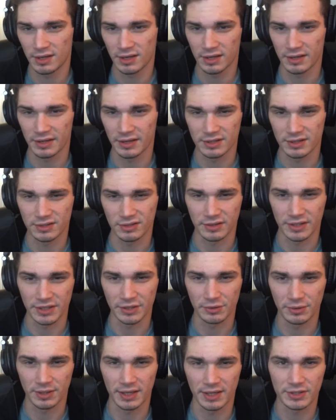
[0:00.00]
I think it's called the
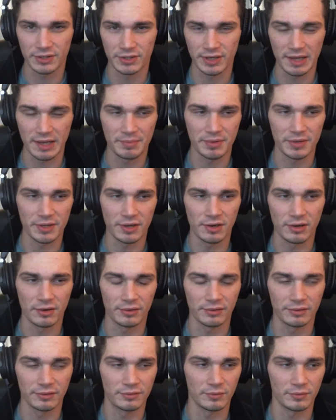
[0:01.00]
Equalizer
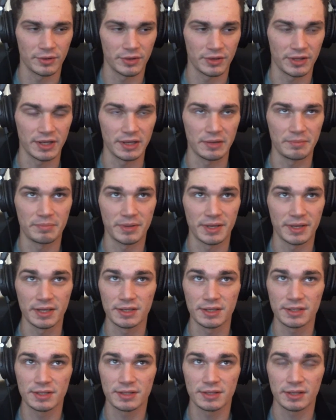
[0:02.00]
APO with the
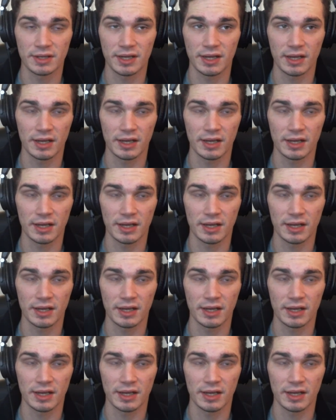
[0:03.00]
Piece